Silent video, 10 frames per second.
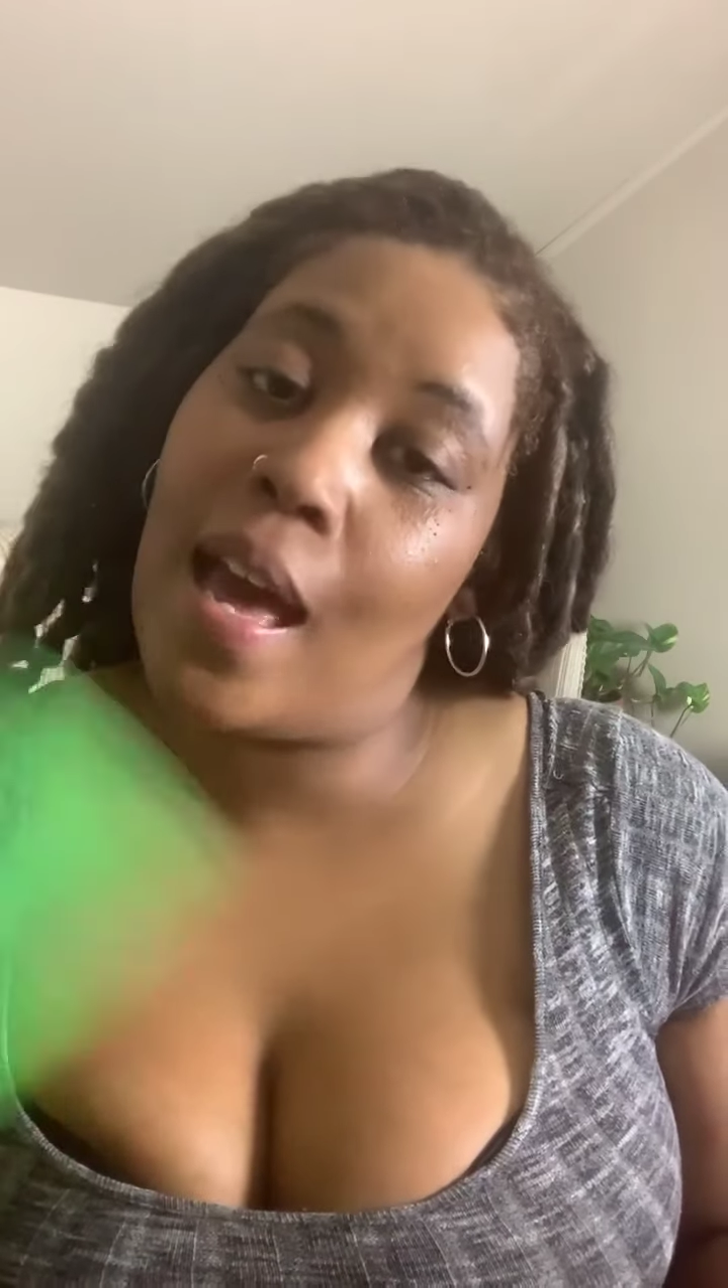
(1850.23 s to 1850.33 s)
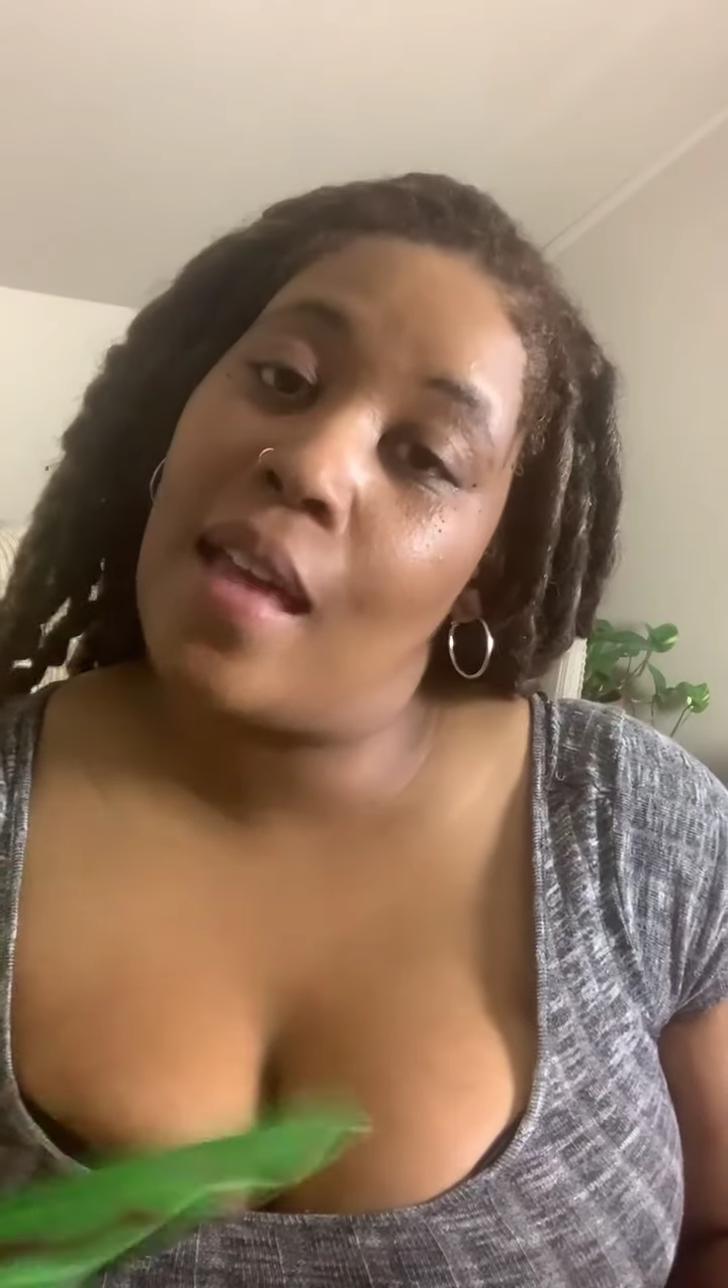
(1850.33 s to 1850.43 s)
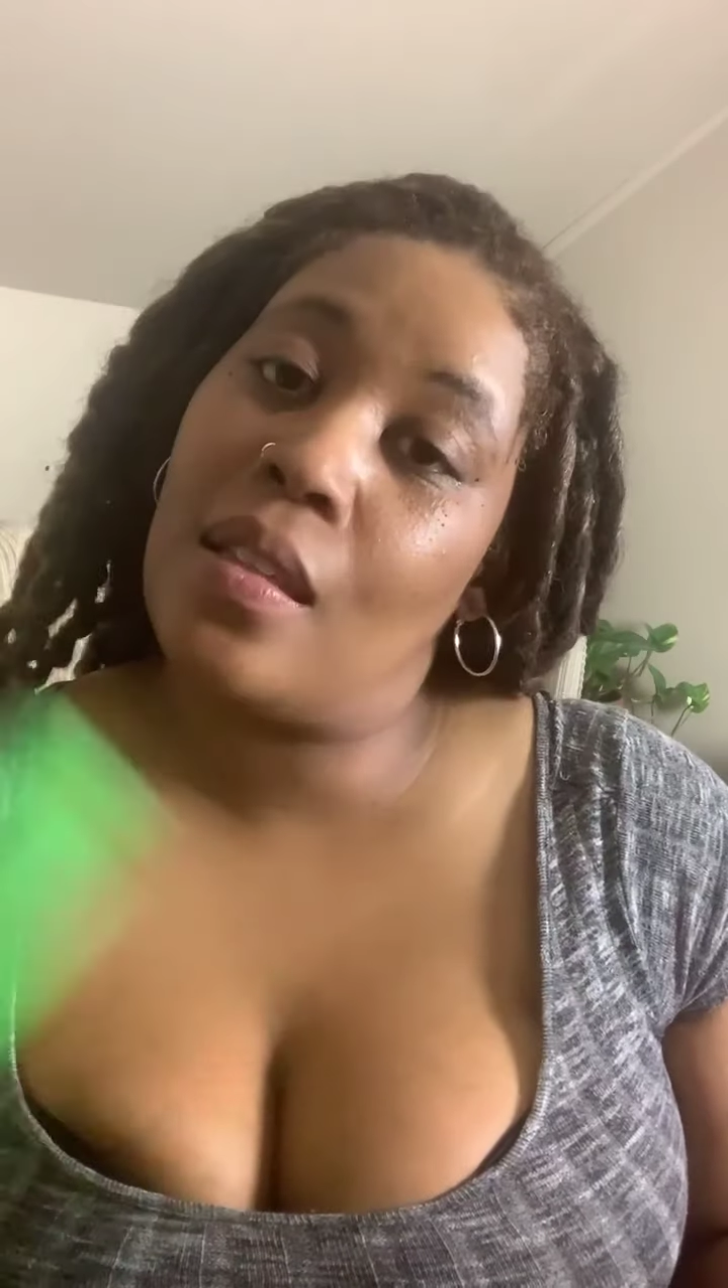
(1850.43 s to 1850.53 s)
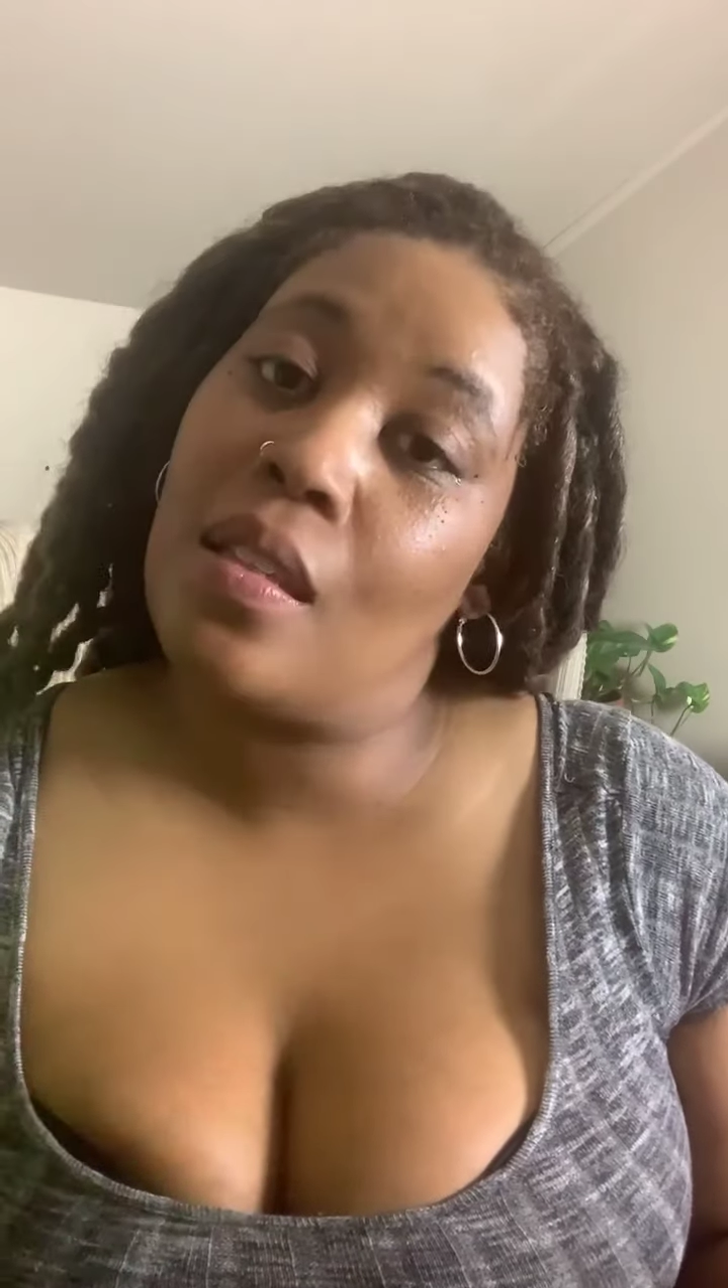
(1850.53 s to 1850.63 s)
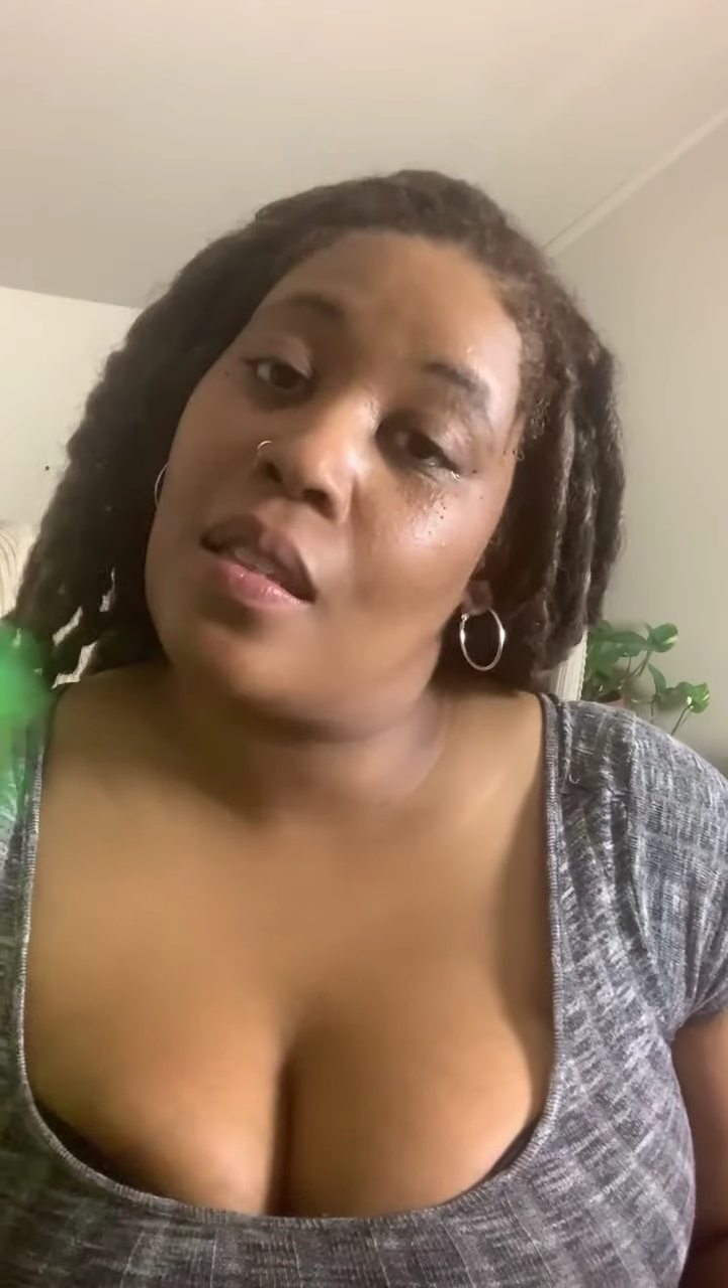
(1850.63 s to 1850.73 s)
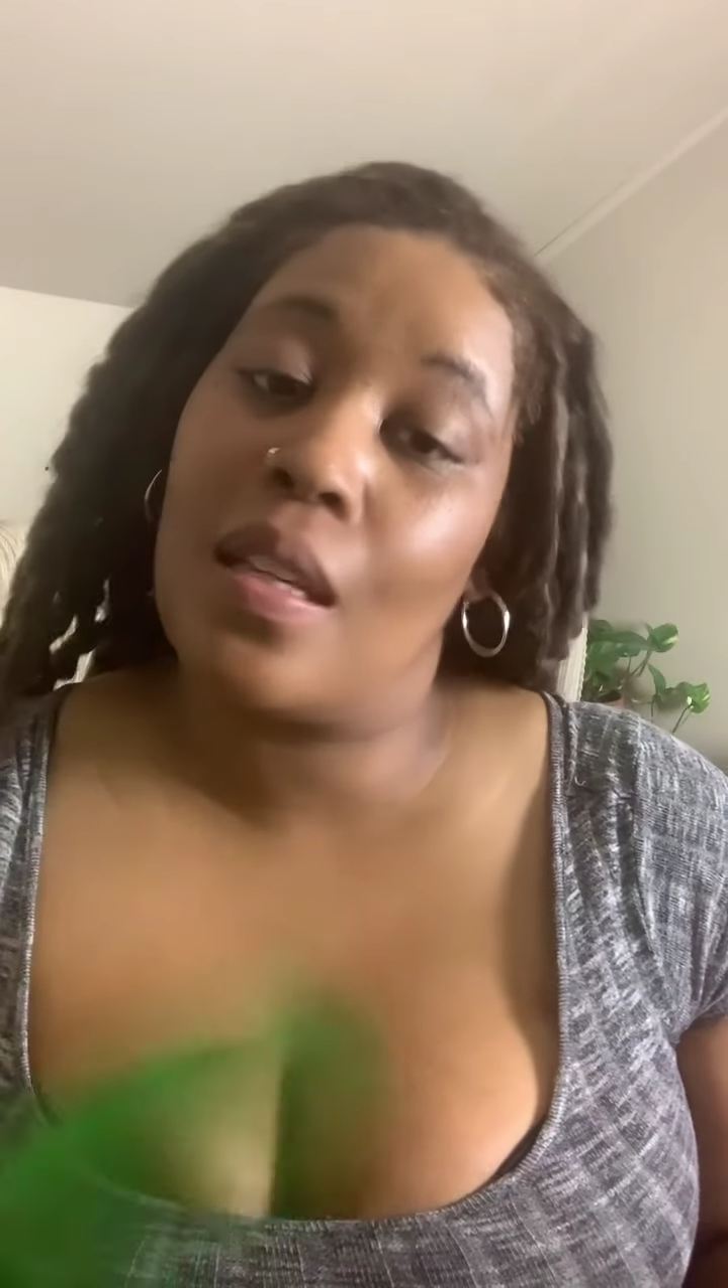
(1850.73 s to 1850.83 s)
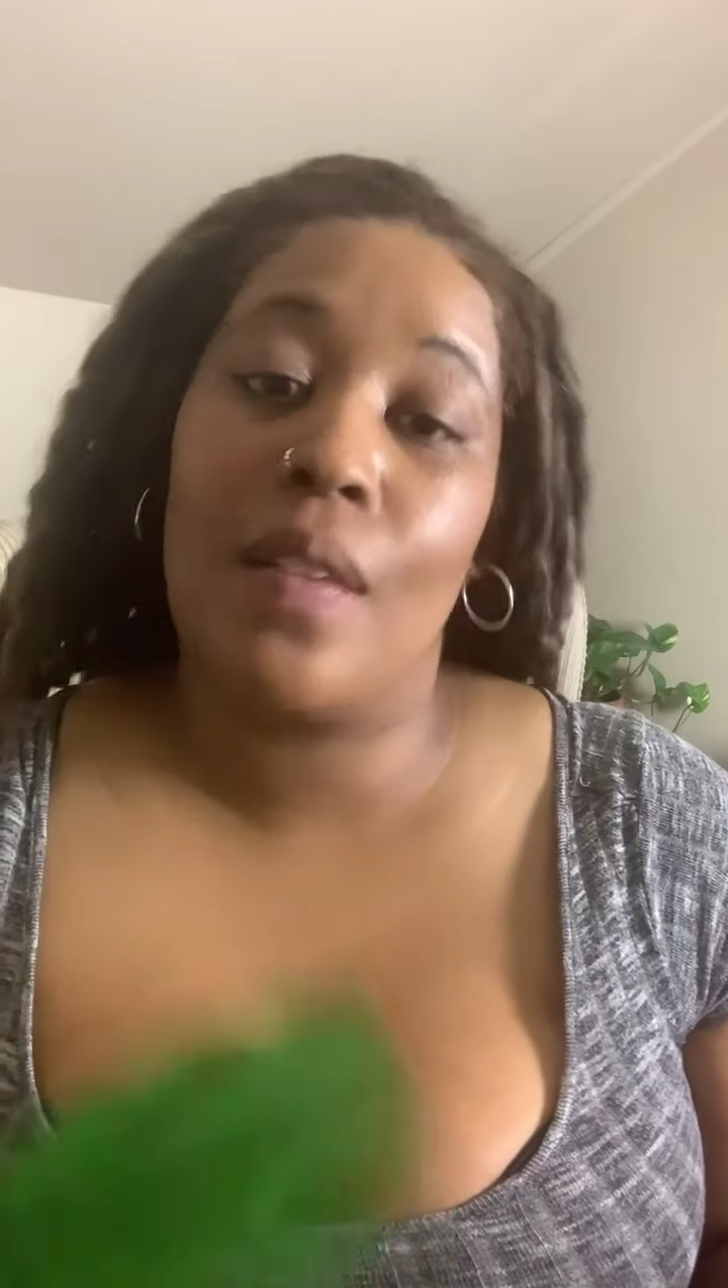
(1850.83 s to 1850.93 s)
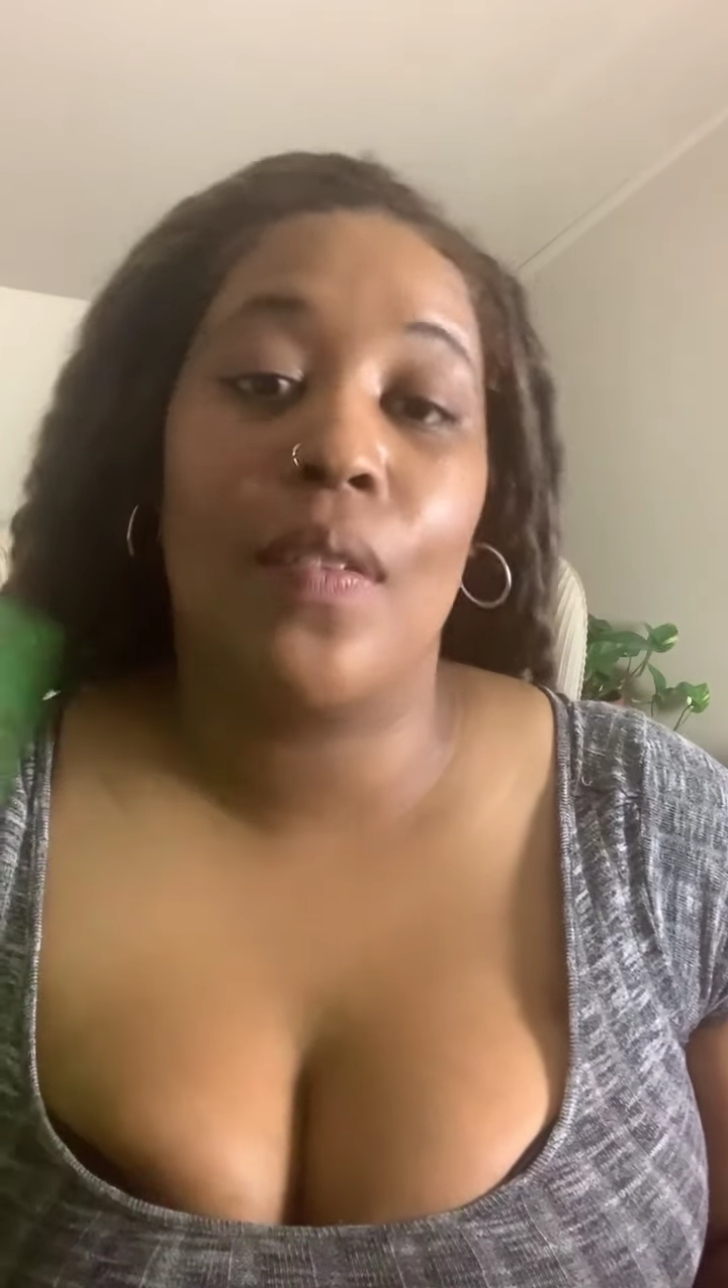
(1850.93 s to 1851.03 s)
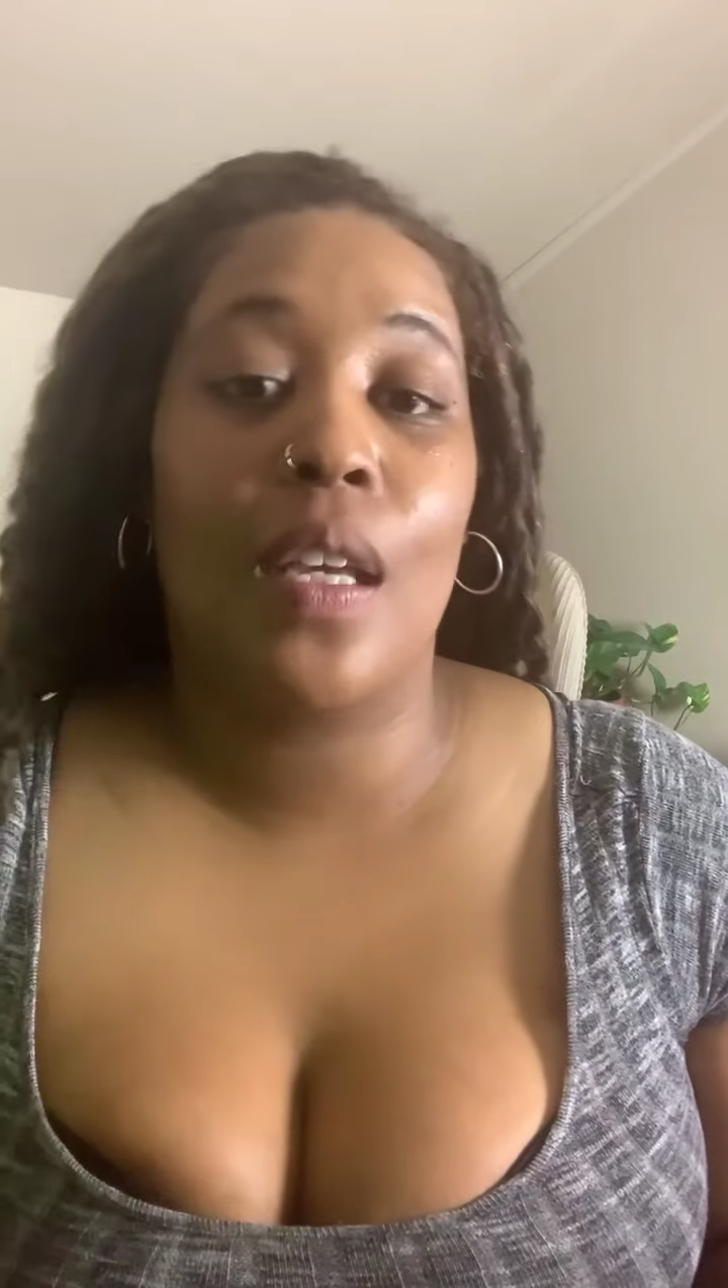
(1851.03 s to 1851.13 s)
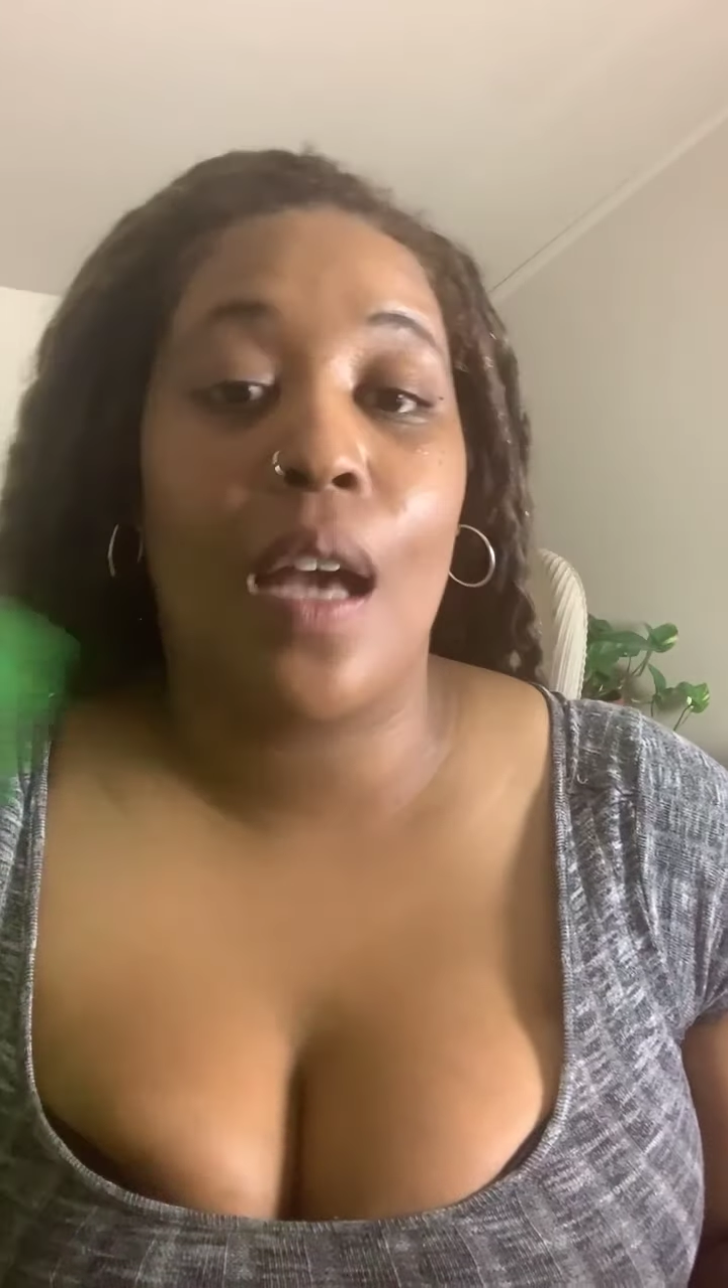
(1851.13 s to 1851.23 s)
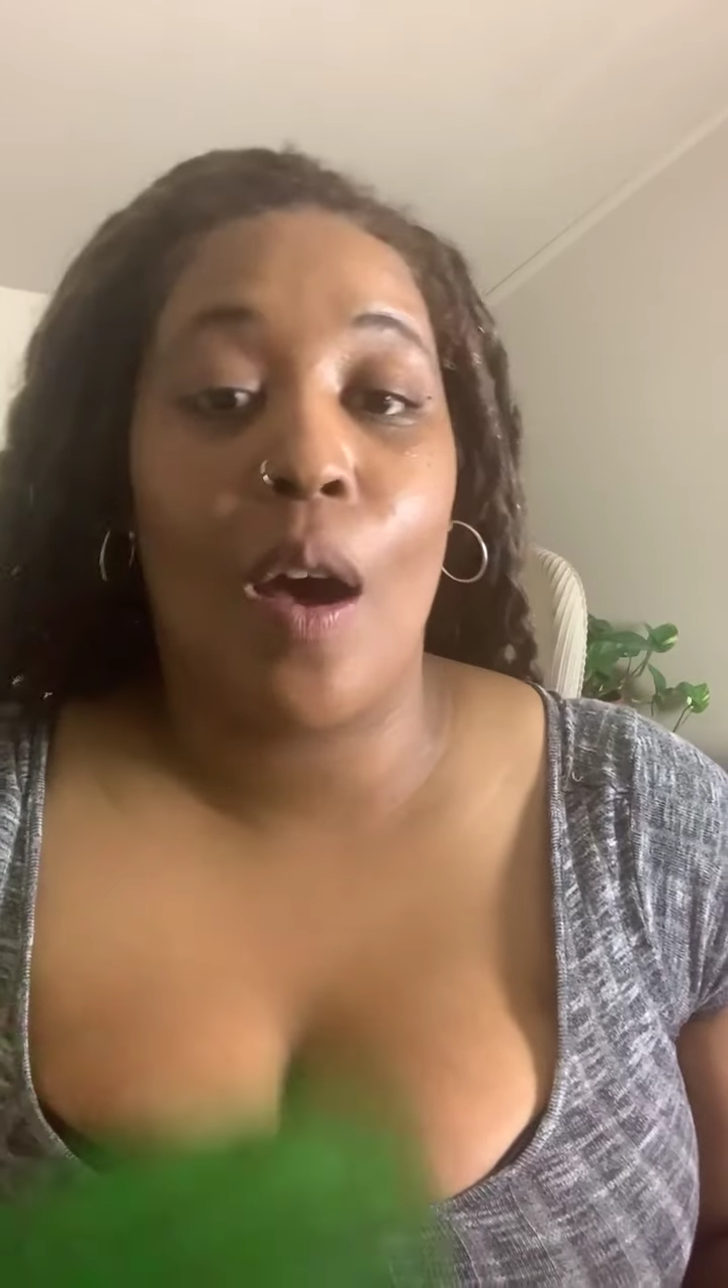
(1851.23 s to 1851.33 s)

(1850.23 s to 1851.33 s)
guys this evening.